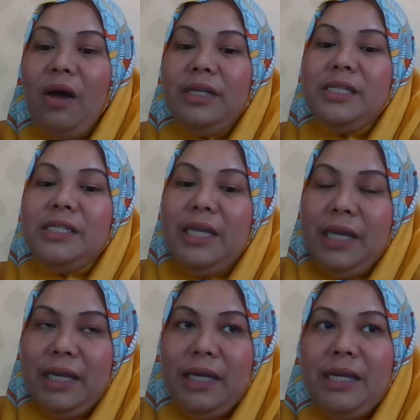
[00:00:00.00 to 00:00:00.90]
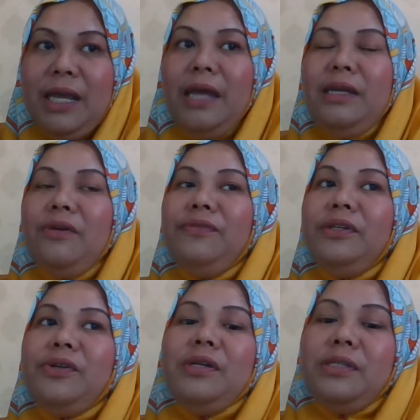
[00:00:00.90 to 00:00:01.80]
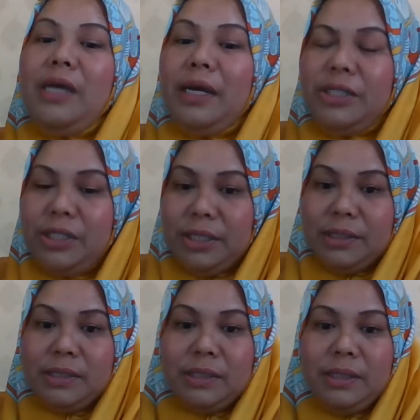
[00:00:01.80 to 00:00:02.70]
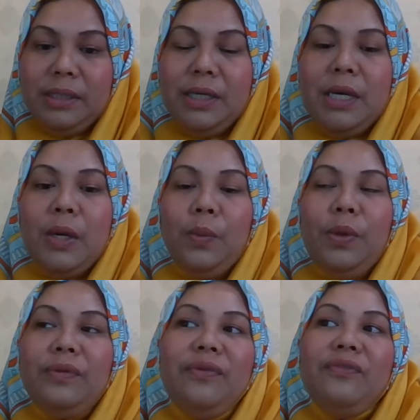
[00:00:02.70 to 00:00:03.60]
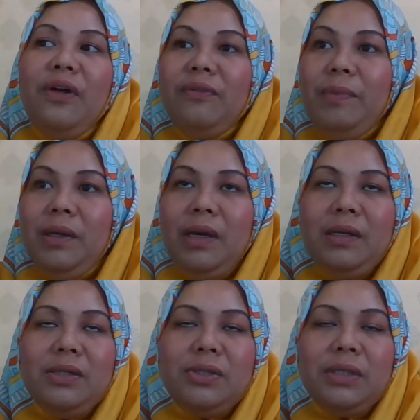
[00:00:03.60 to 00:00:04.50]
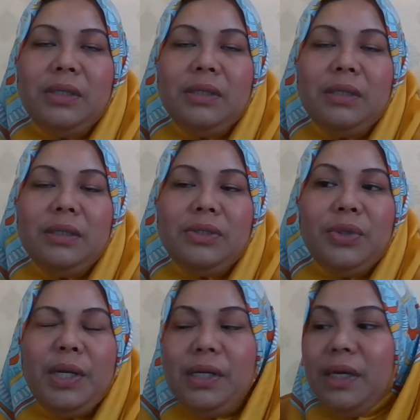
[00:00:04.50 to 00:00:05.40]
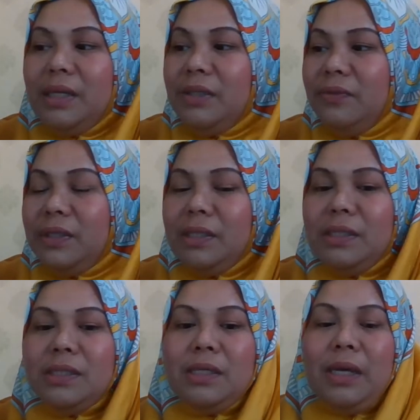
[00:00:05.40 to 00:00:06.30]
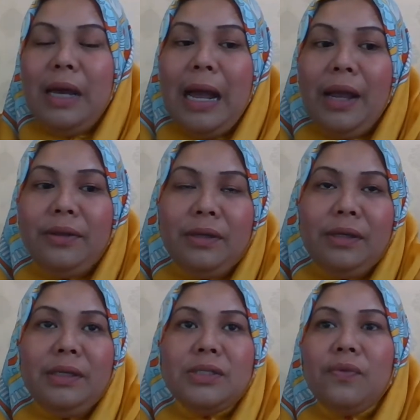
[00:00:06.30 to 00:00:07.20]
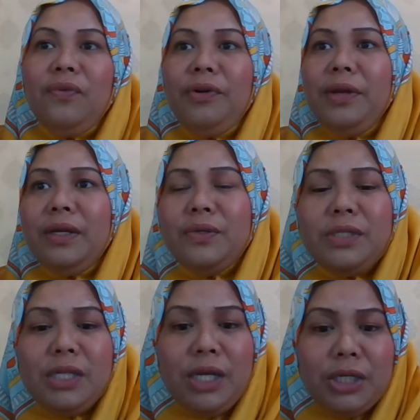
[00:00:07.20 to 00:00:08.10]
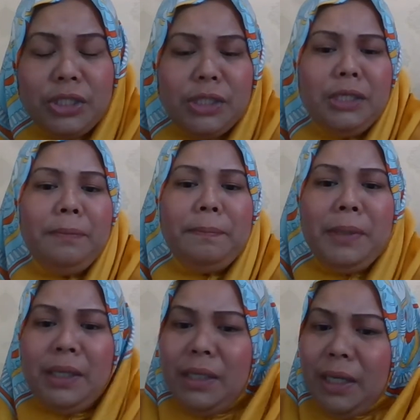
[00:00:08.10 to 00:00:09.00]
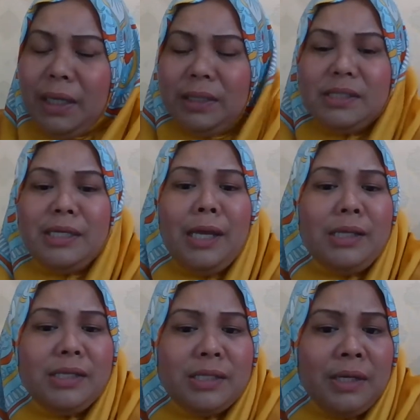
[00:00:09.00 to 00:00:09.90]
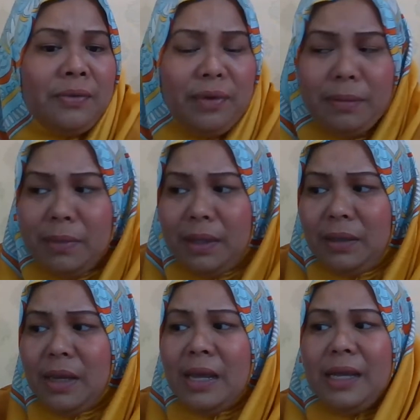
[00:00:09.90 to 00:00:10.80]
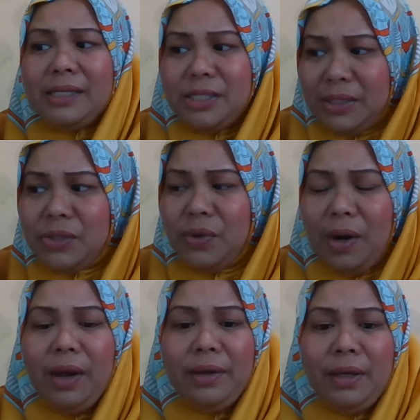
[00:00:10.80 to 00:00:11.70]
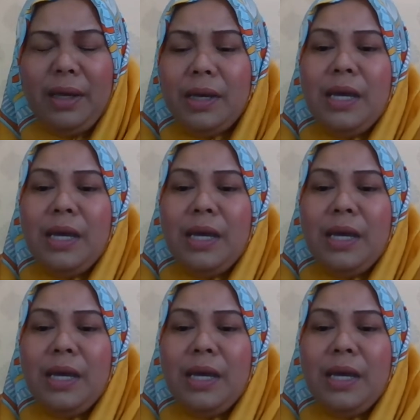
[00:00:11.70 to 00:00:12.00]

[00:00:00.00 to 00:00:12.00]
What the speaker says: honesty in any of the transactions. Yeah, with involving any trading activities, either it's for negotiation, bidding, sales agreement, etc. Yeah,